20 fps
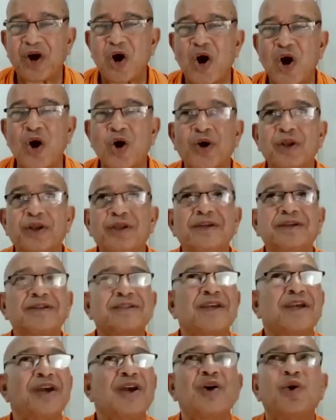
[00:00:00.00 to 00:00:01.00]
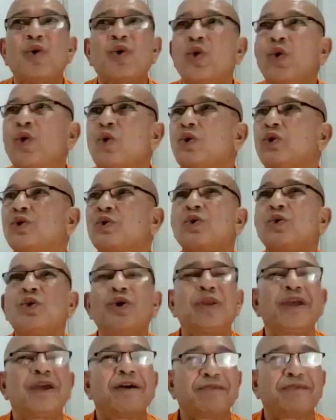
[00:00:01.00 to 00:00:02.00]
All this whole
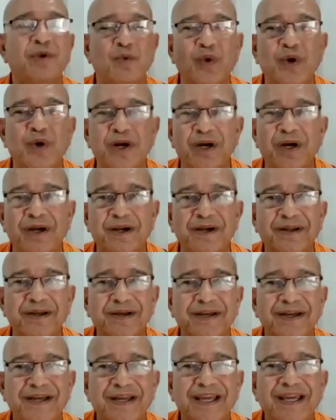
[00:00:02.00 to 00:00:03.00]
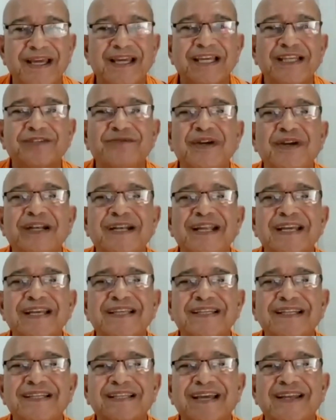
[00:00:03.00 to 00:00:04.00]
glory of the world, he is
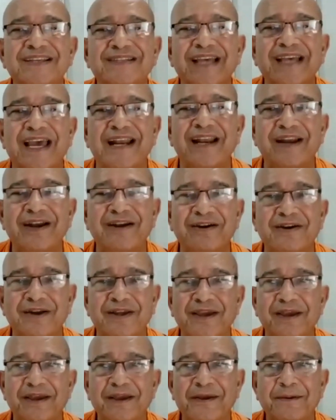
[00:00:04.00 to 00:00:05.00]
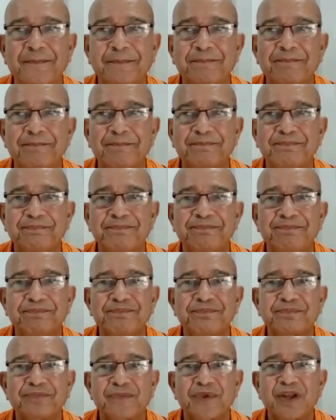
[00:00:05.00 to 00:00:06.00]
witnessing there silently.
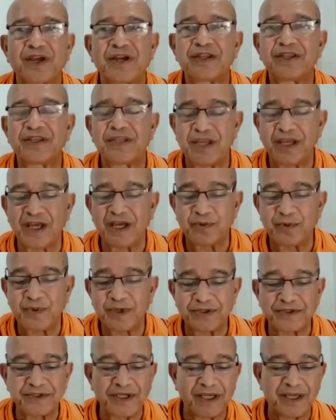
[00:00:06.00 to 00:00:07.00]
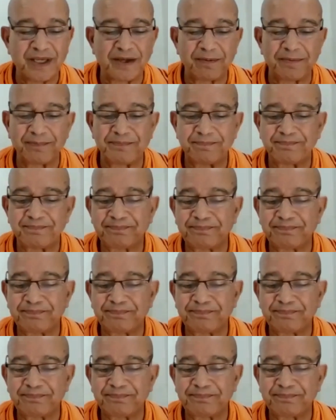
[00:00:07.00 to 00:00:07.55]
Here we see him.